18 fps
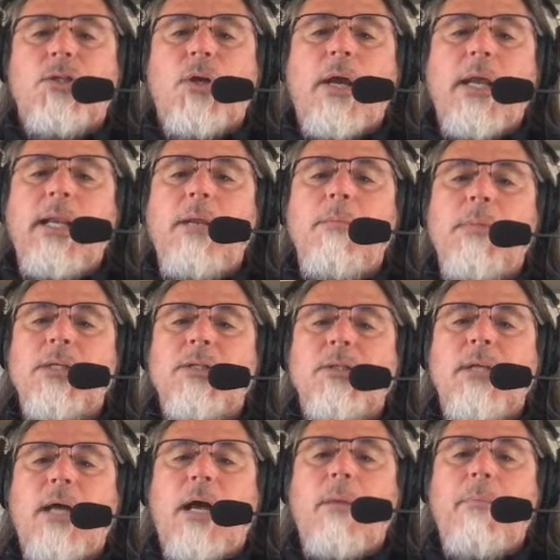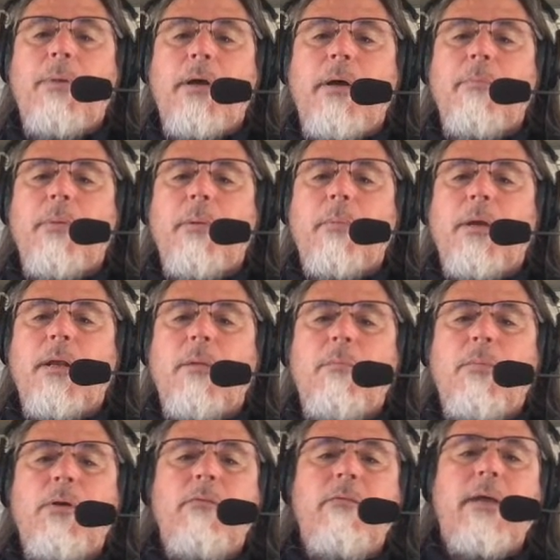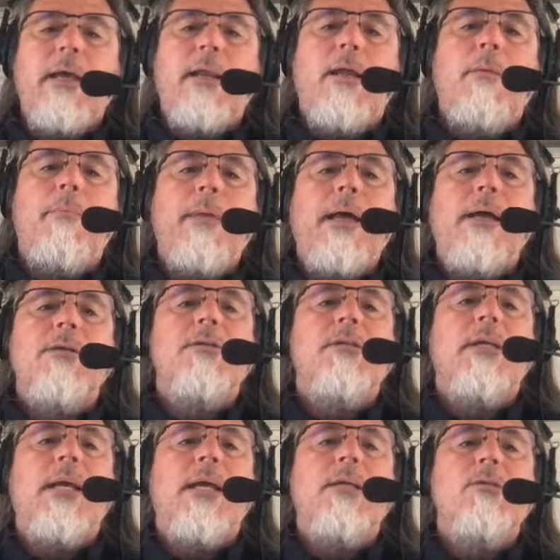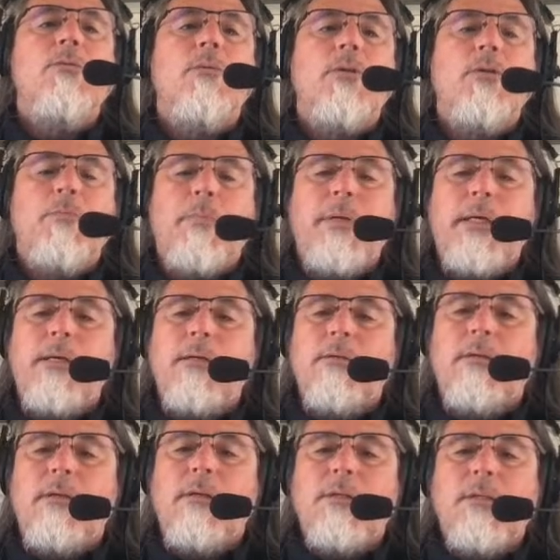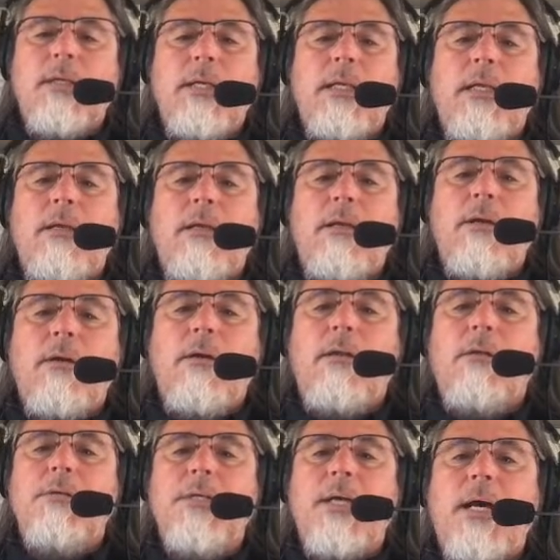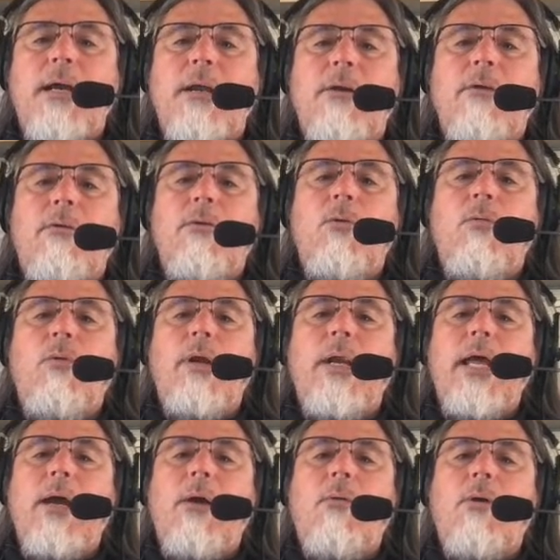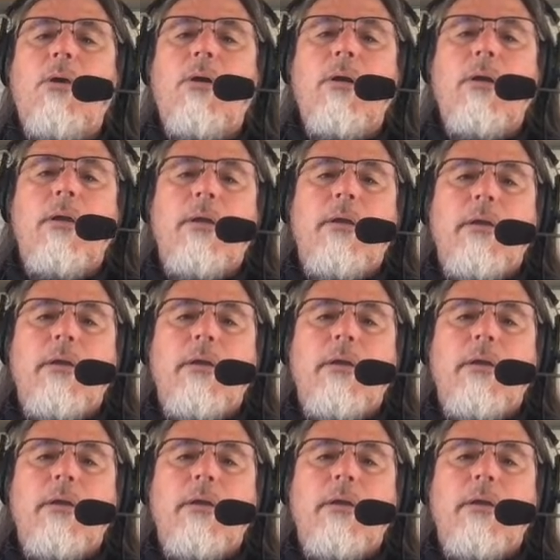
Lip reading: Trailing my stop up. I'm going to move that up actually as we speak. So let's get in here a little tighter on the 1 hour.